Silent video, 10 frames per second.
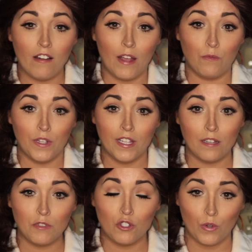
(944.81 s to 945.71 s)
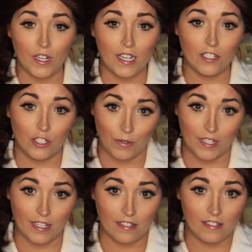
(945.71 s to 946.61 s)
I really am enjoying doing
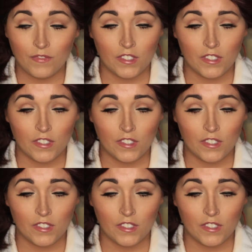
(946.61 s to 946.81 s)
this.